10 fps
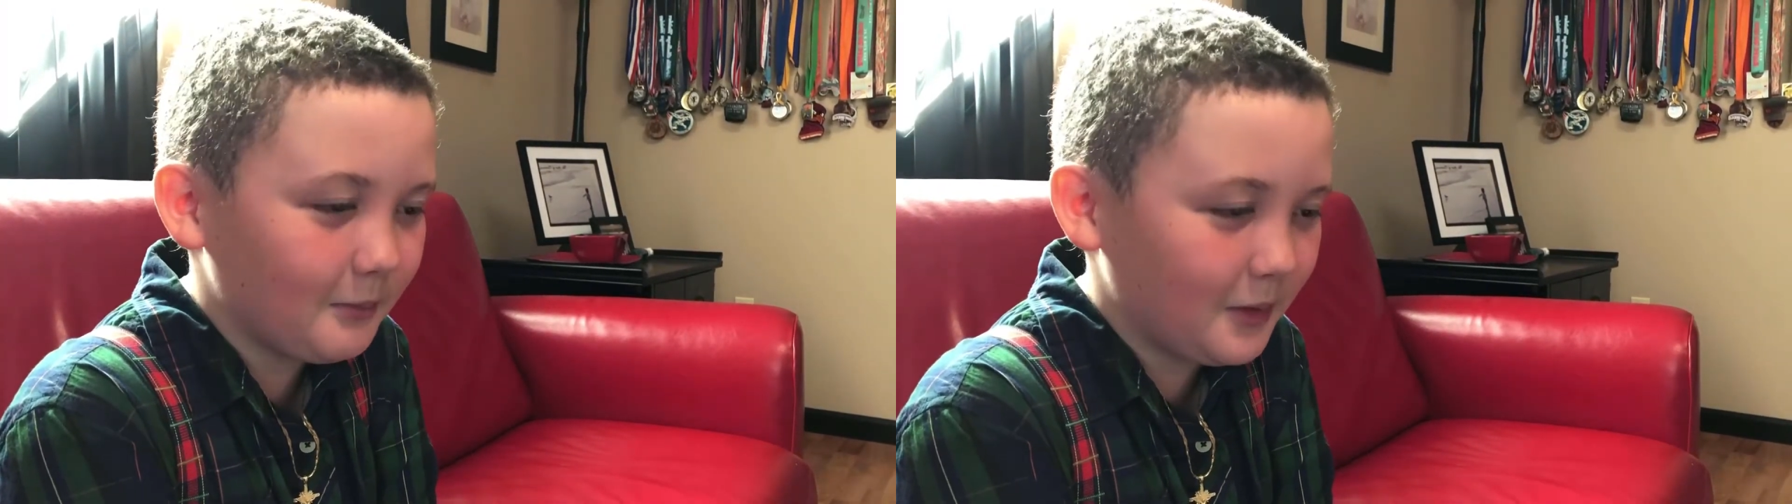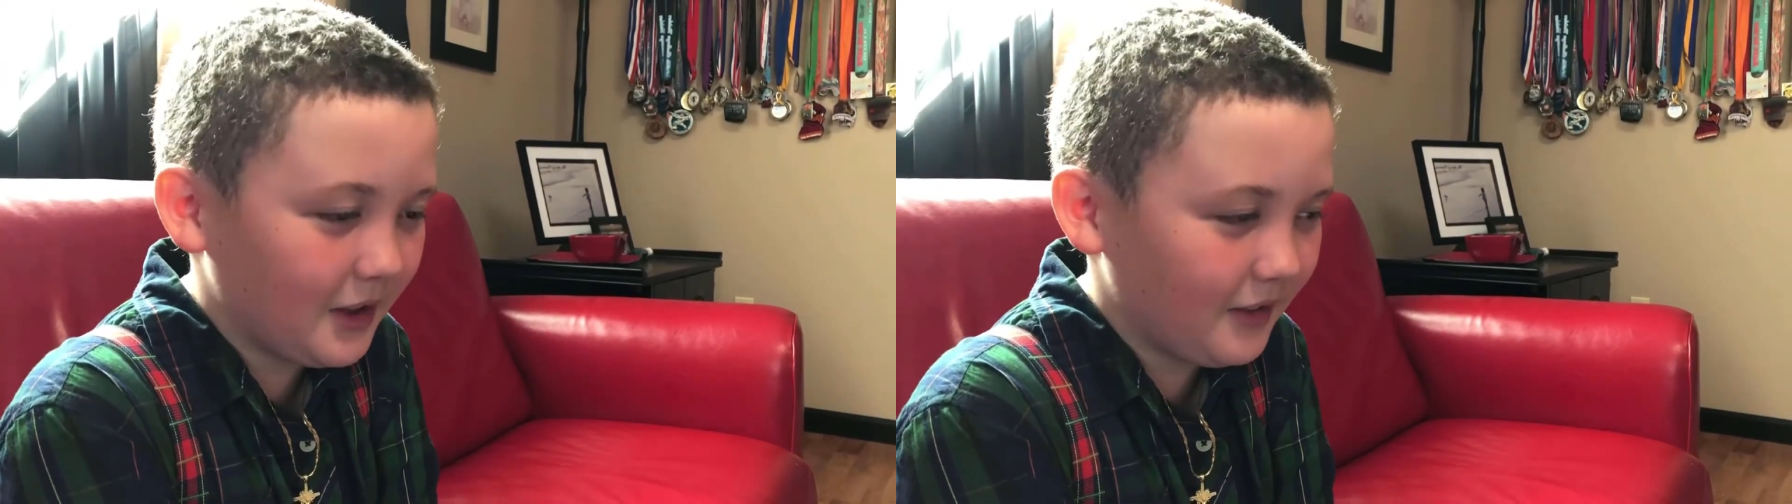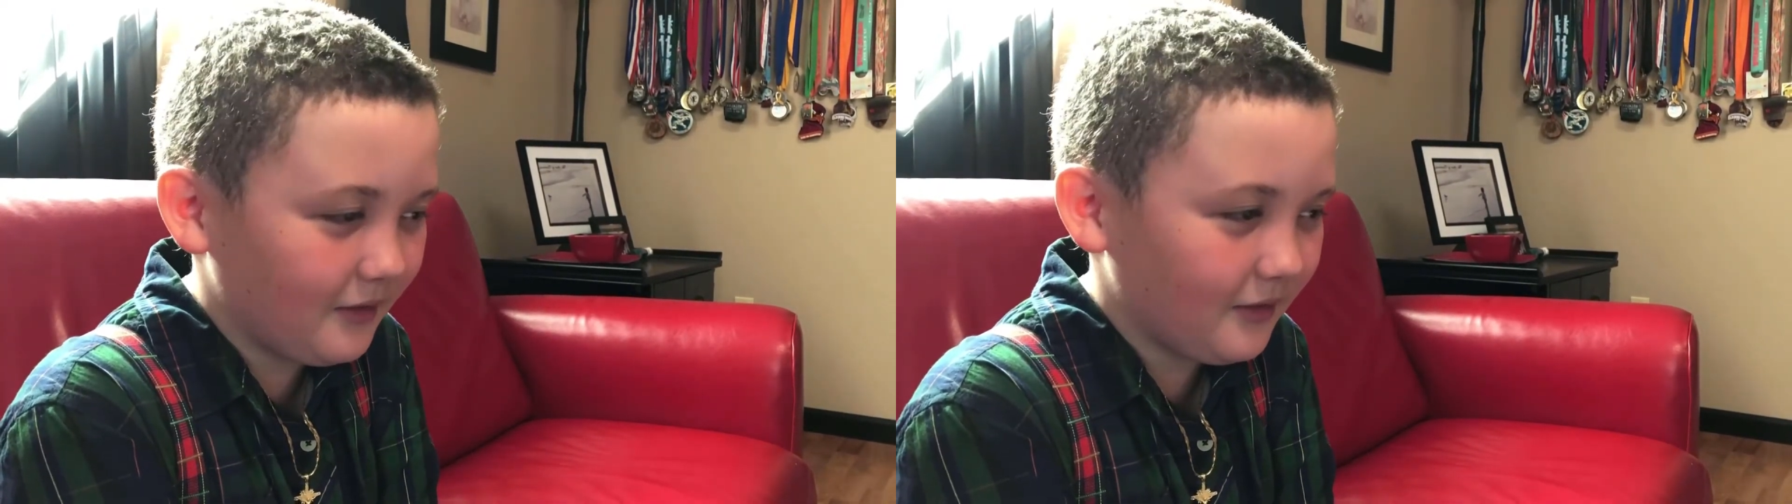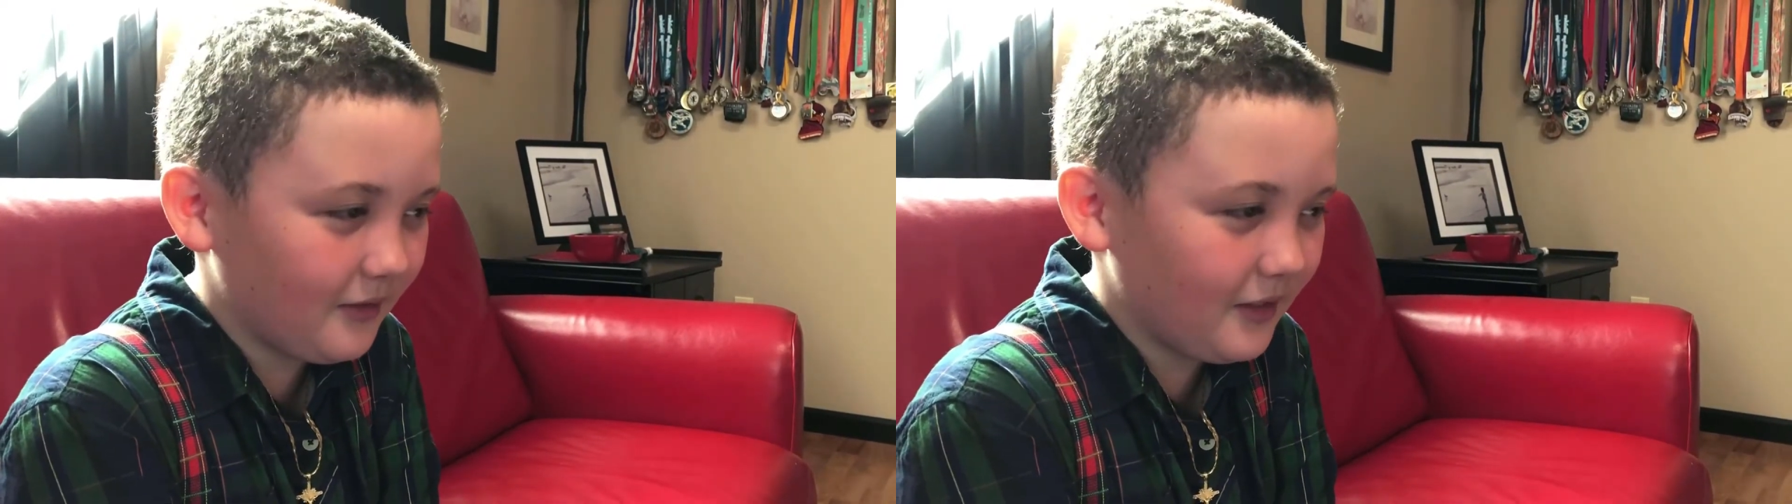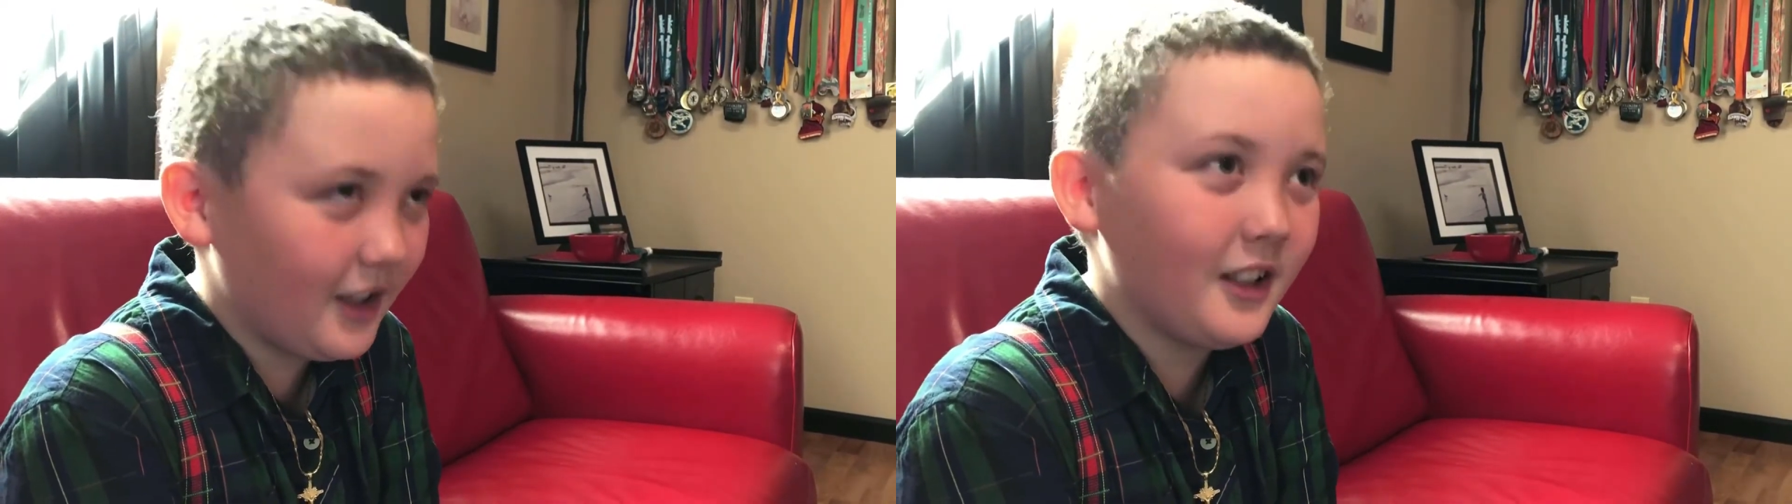but
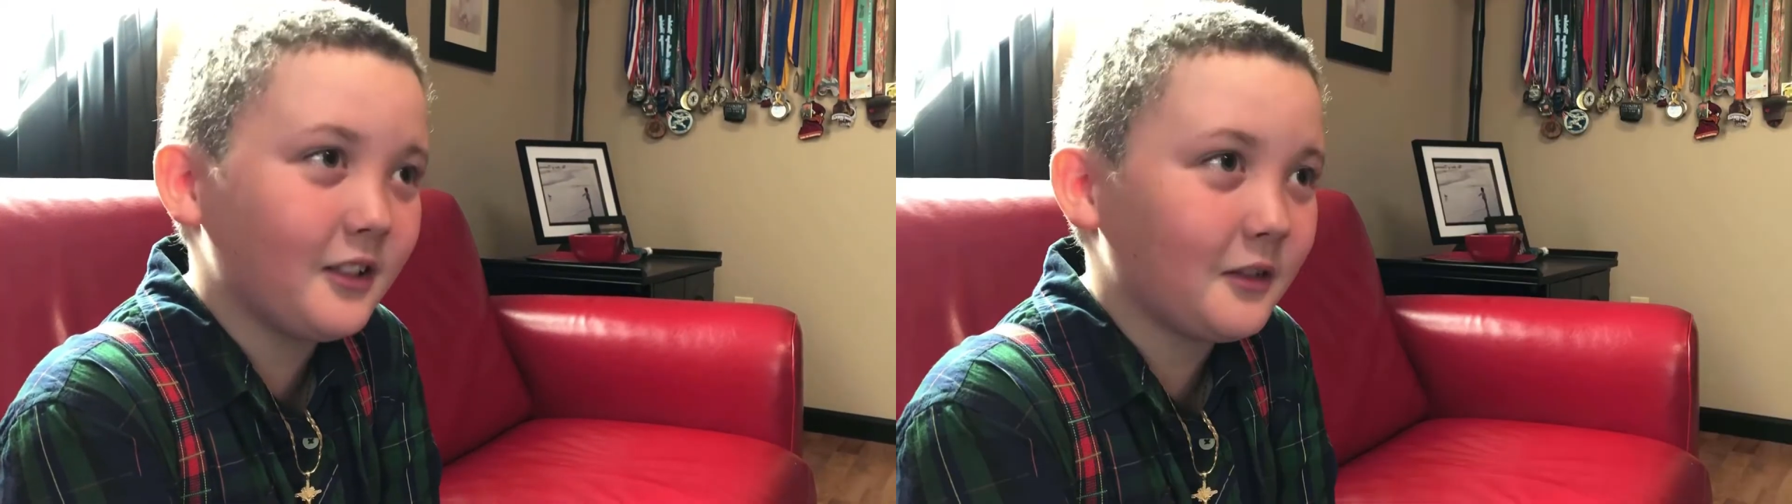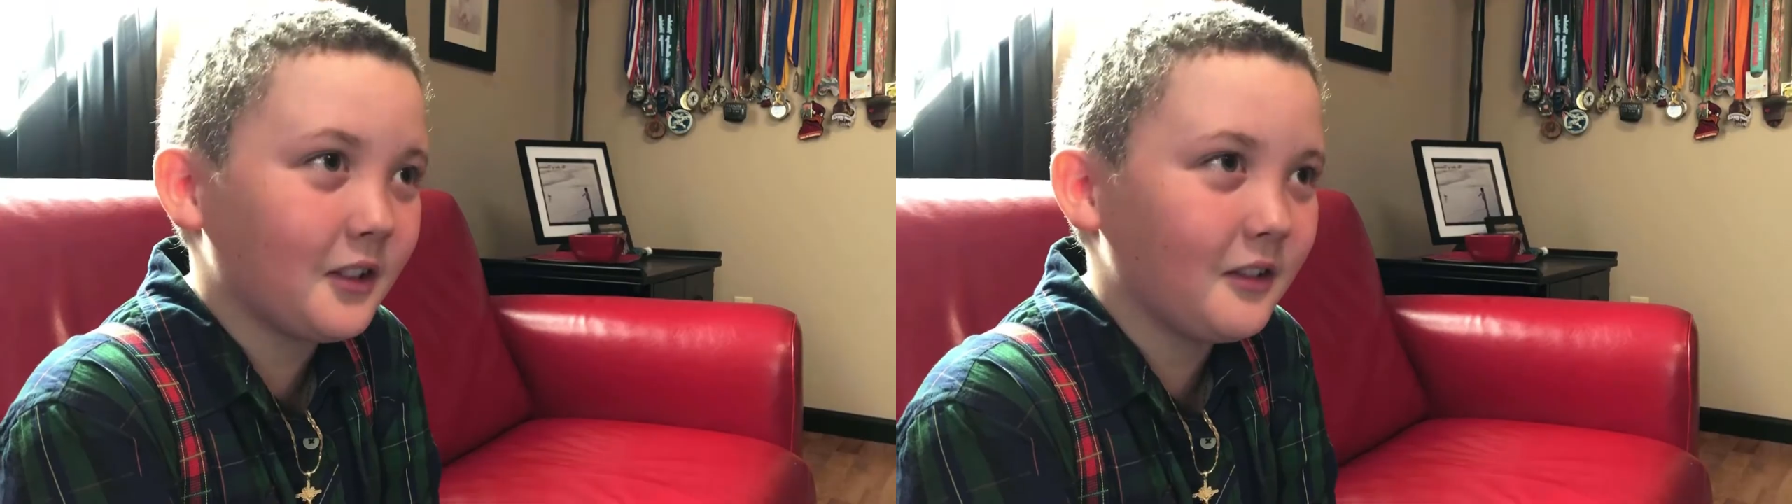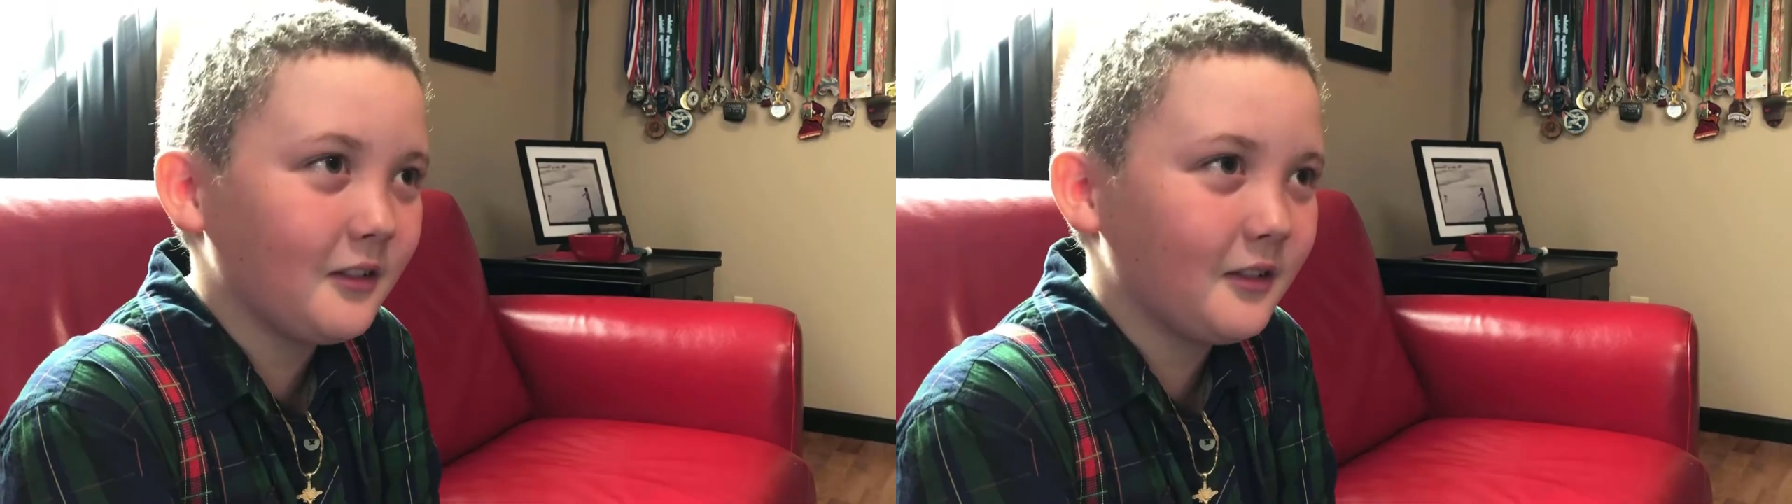he is real.